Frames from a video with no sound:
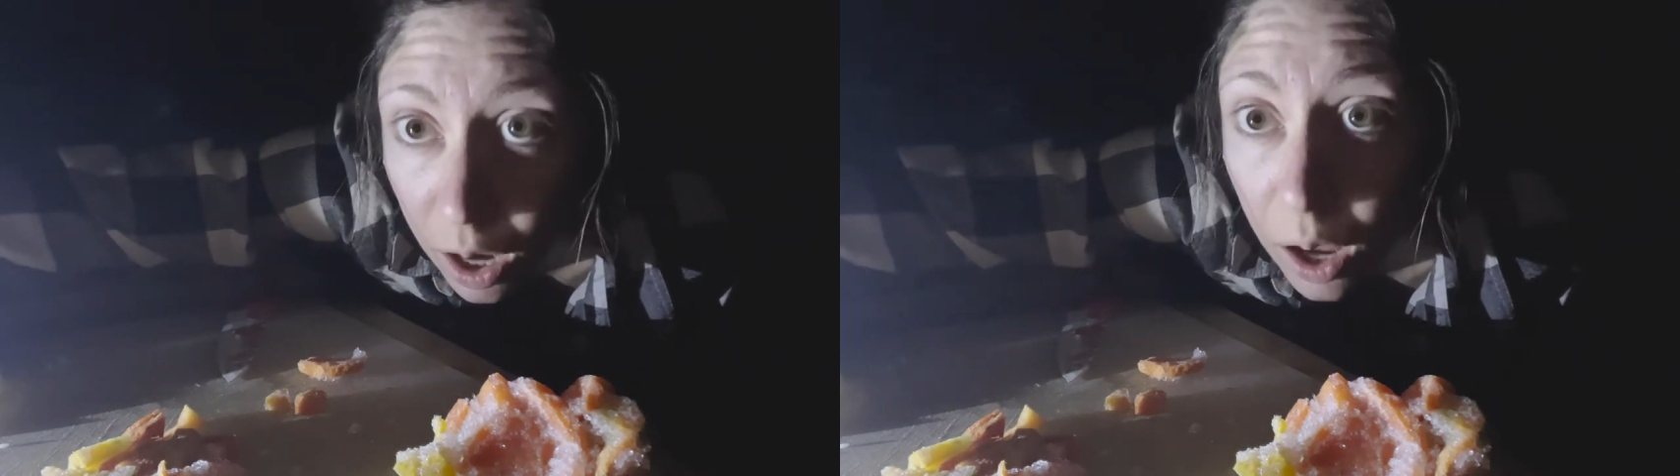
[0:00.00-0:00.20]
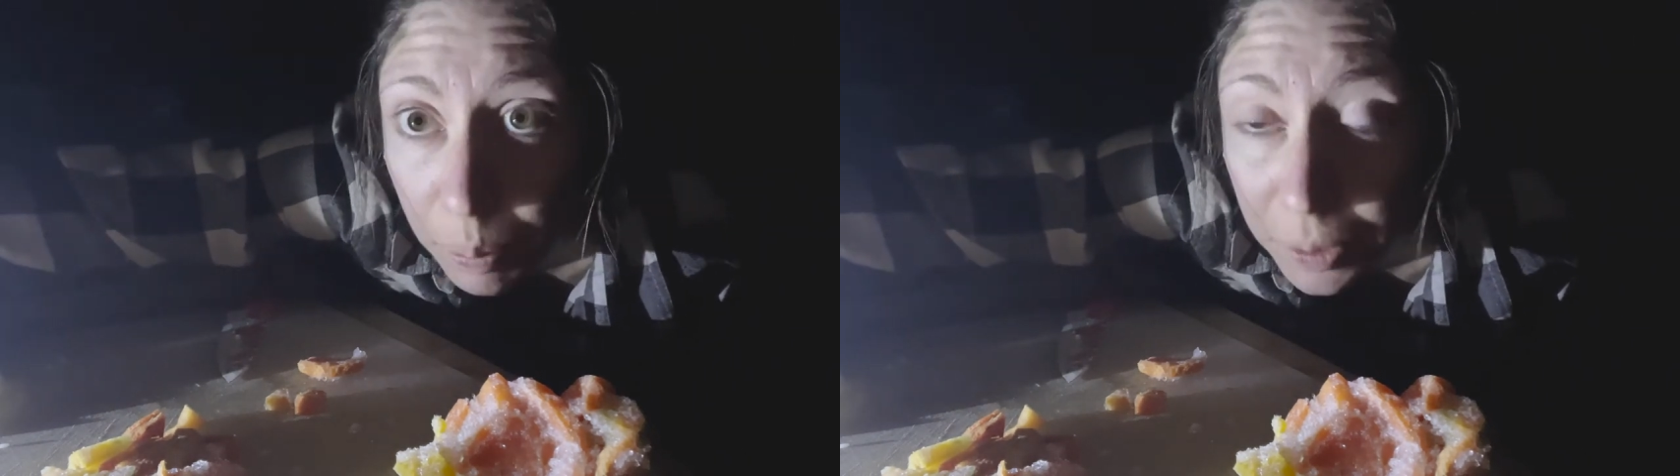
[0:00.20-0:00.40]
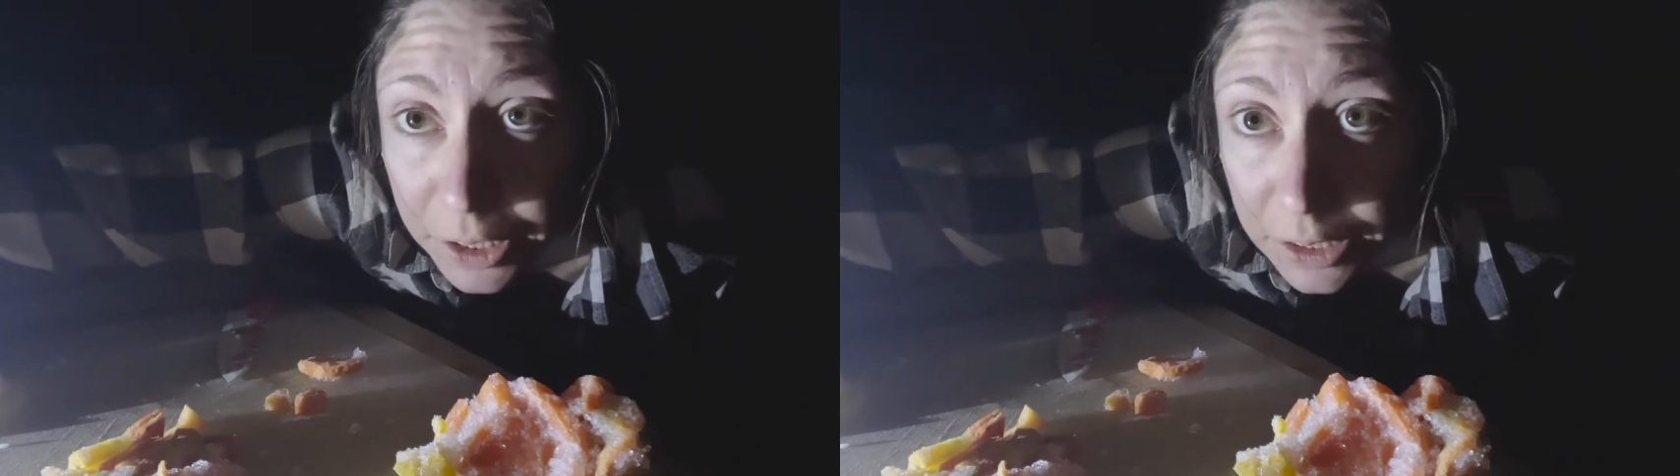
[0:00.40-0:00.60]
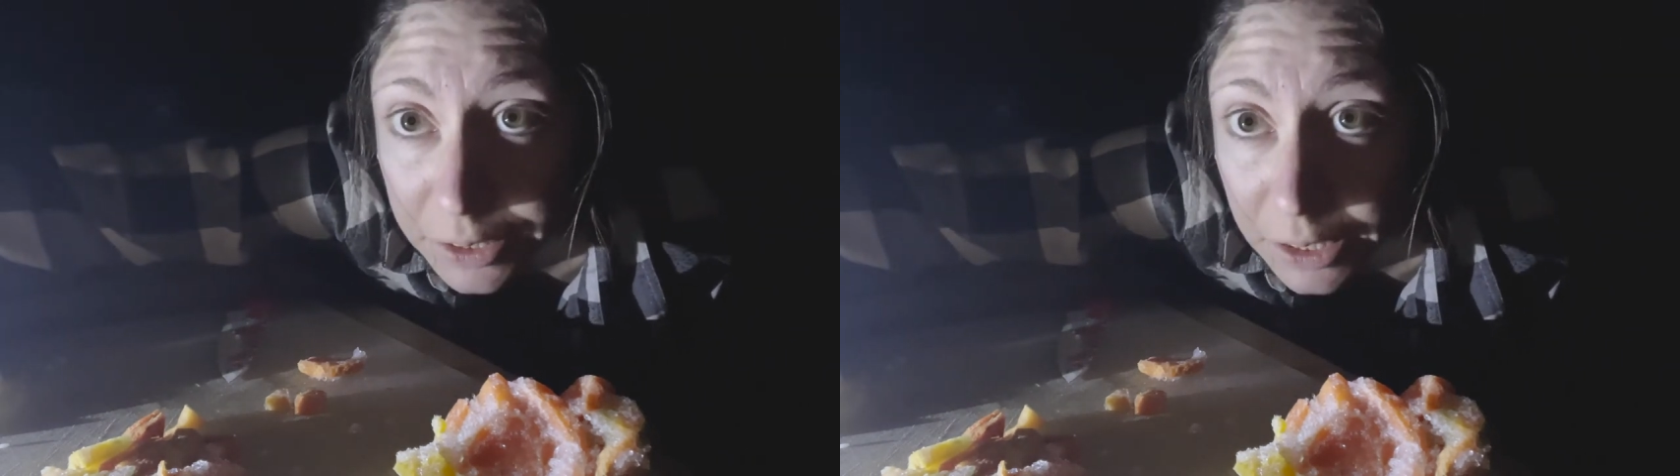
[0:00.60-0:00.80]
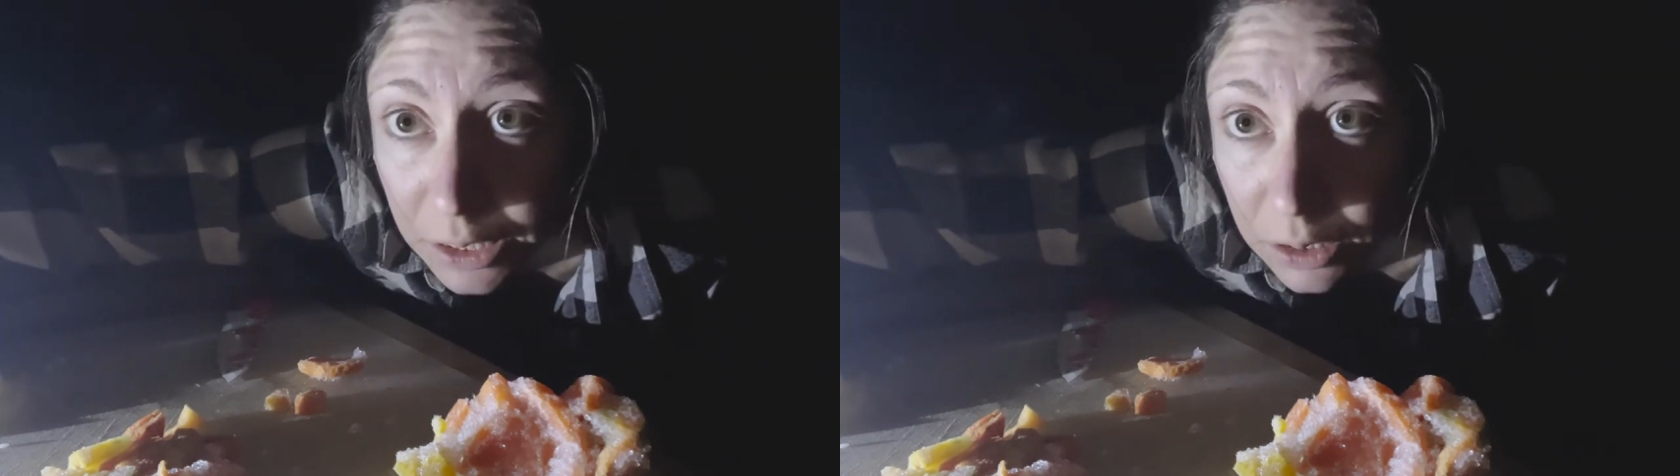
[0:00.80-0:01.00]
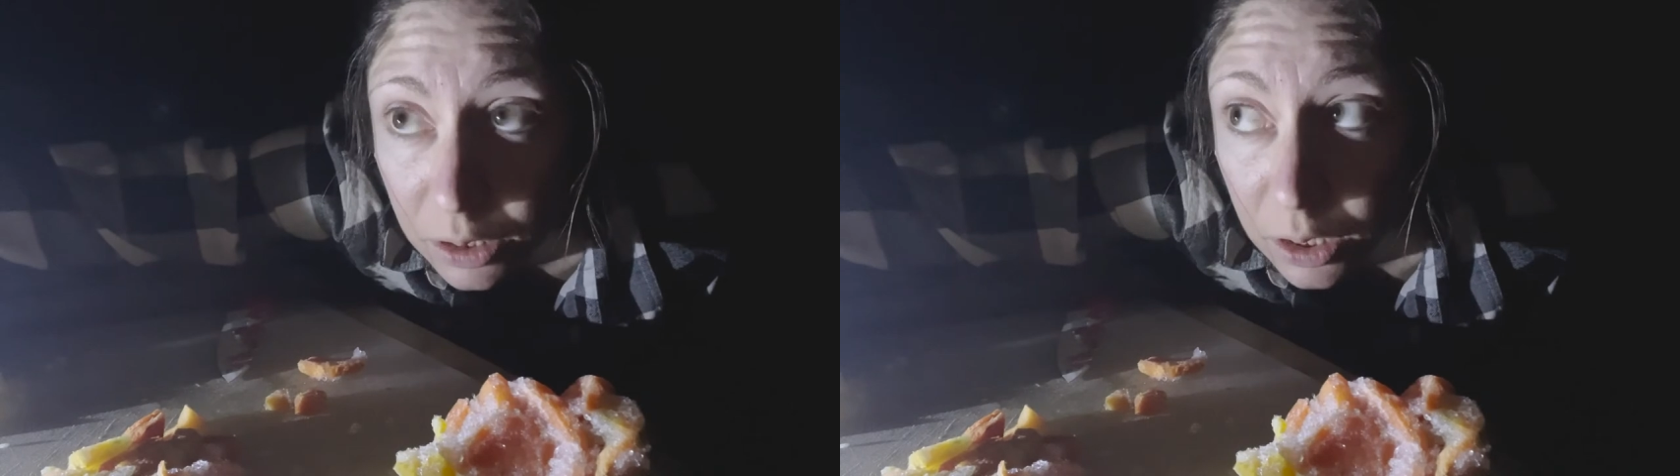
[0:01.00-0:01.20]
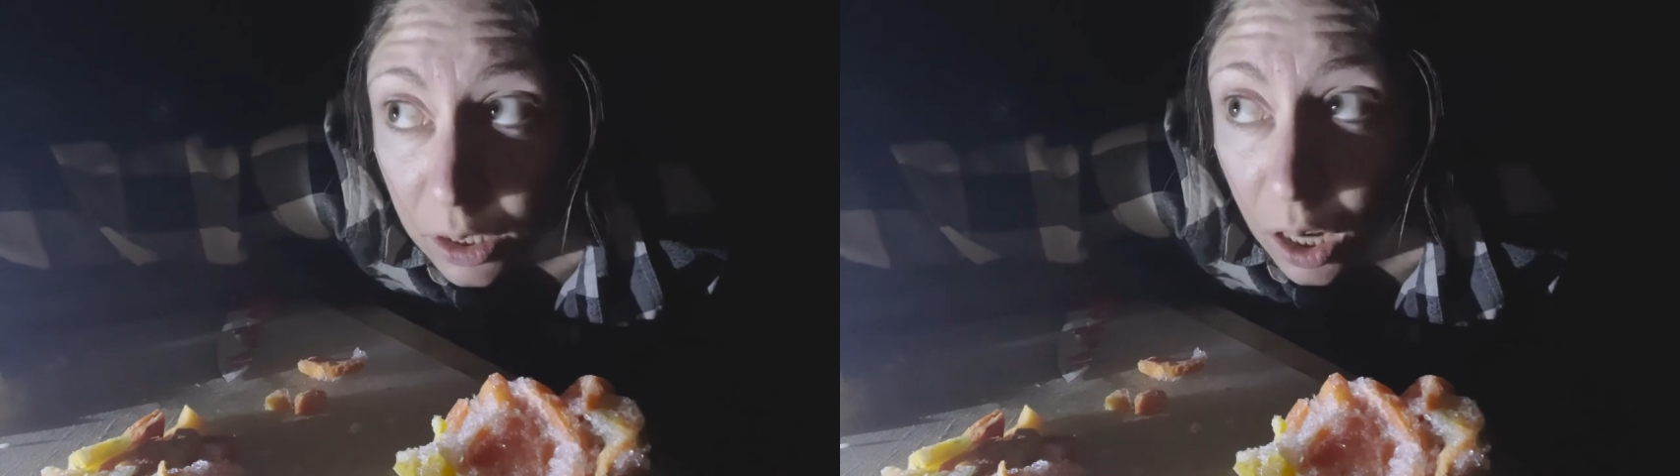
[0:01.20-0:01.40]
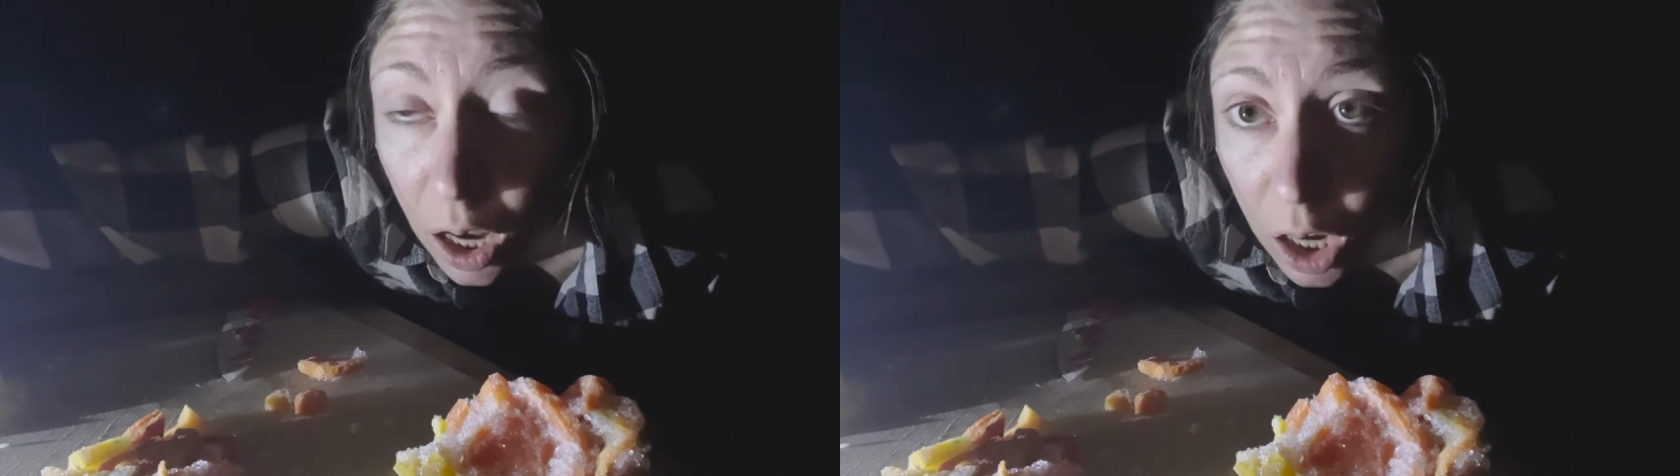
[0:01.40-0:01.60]
Apparently,
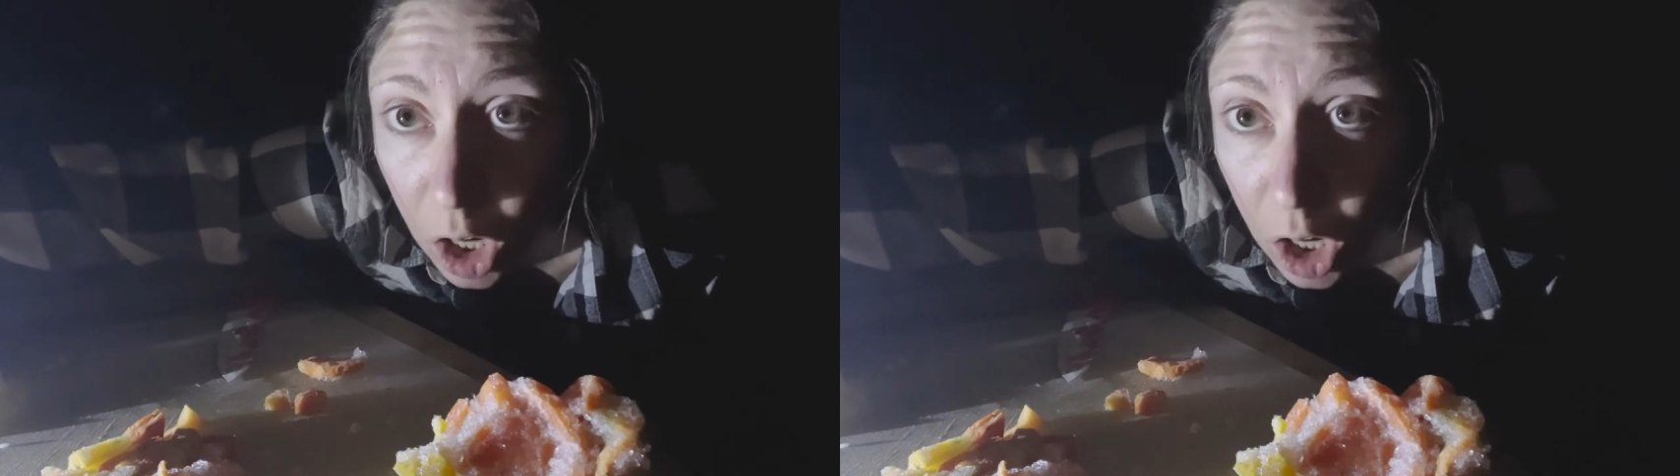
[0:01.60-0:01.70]
a